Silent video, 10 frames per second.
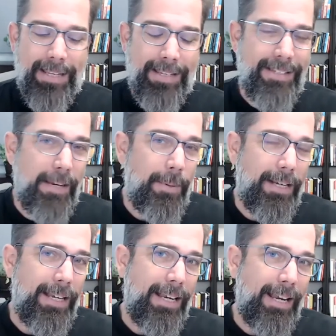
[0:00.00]
You see, but
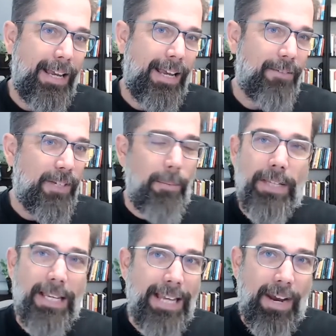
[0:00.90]
if someone
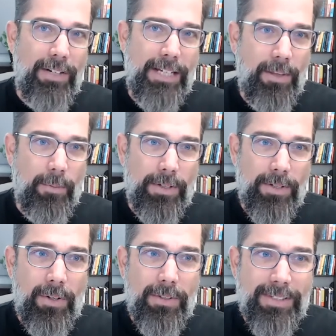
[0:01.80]
can guarantee the
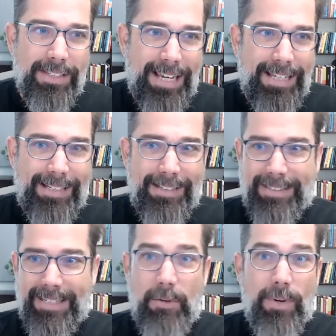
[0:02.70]
results, it
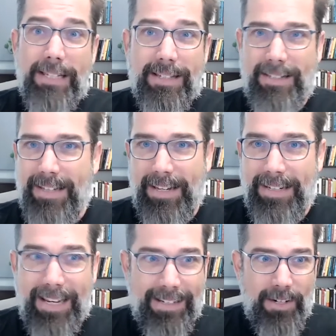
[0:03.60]
de-risks
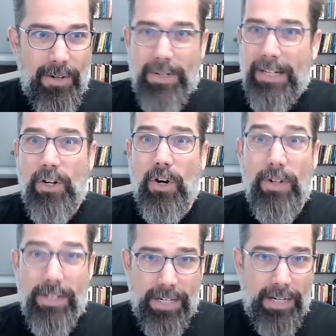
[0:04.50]
it. You don't need
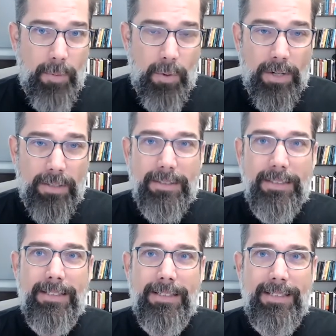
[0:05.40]
courage anymore.
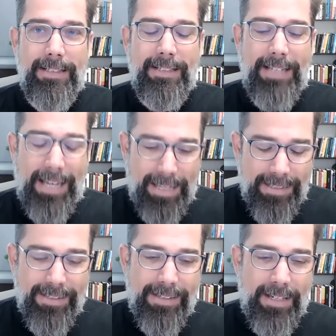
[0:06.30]

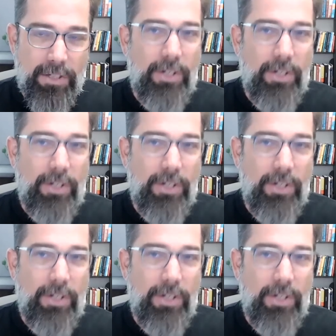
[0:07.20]
And it